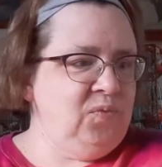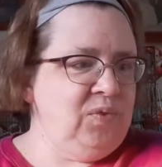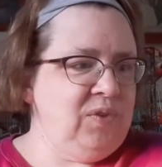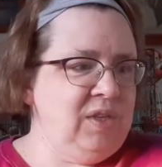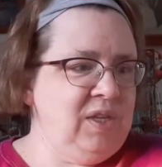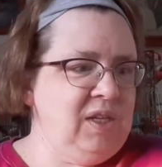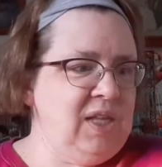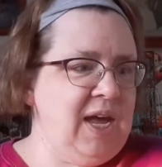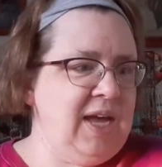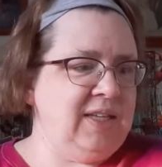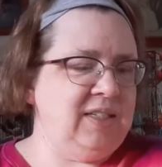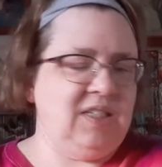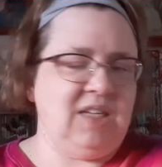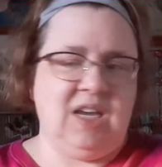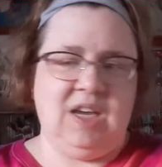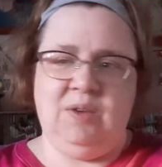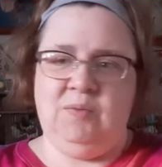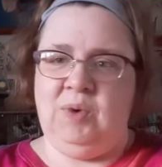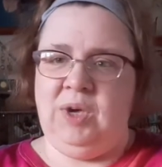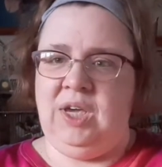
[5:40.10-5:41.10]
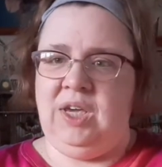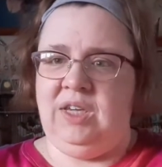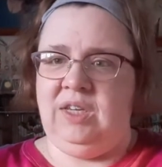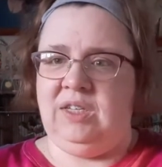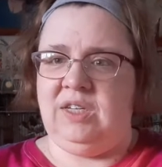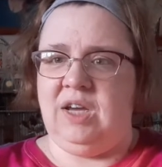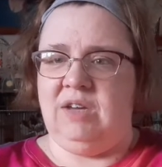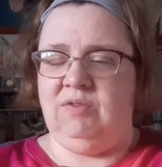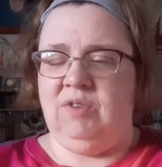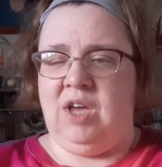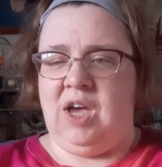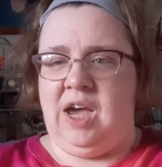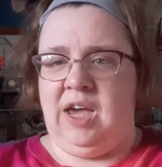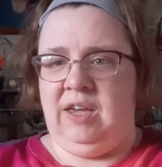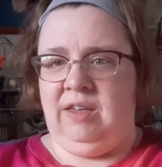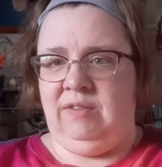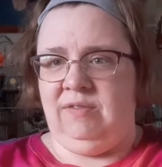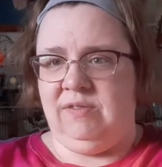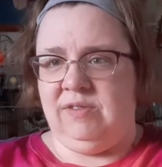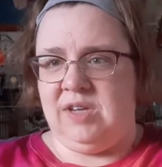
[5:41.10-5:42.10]
The last time I
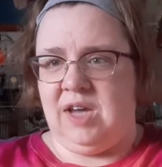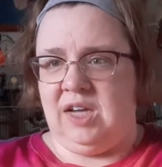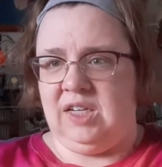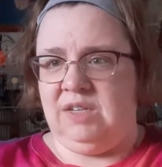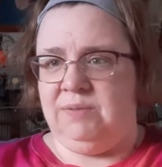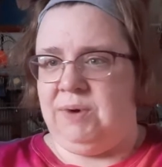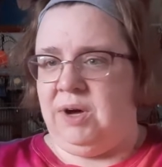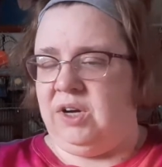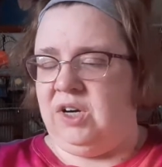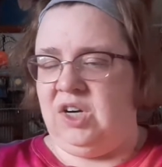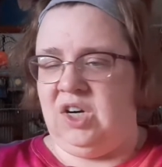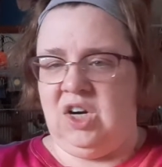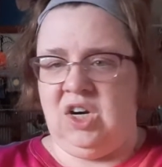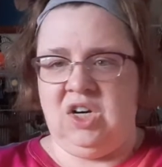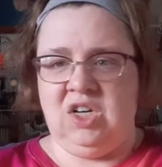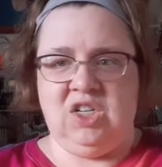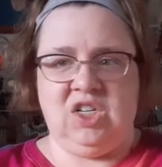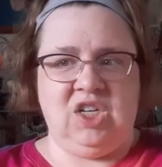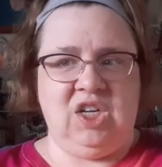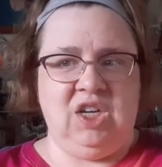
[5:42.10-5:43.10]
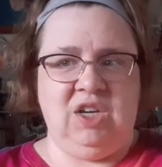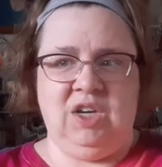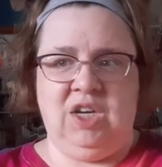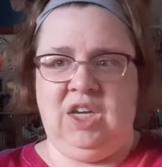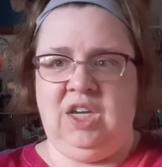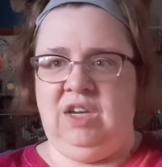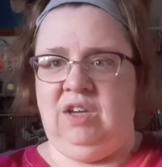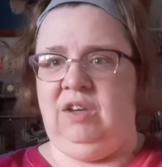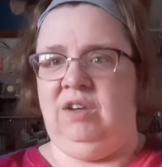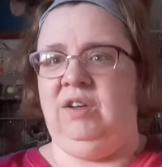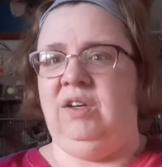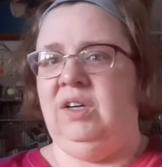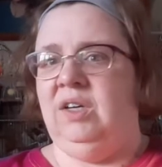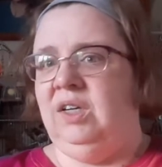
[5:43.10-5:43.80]
talked about her, she